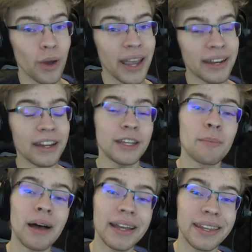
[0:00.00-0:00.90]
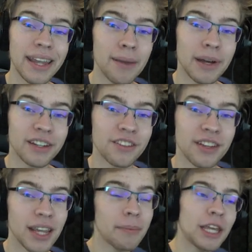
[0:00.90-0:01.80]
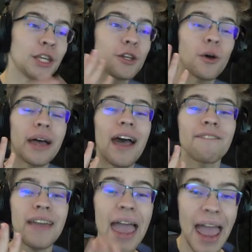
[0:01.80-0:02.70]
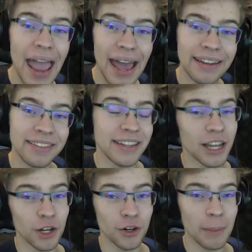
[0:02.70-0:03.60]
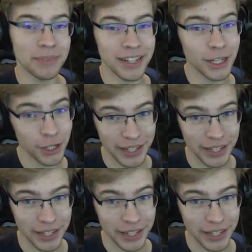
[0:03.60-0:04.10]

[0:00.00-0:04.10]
When you buy the game on Steam, you don't have ads interrupting your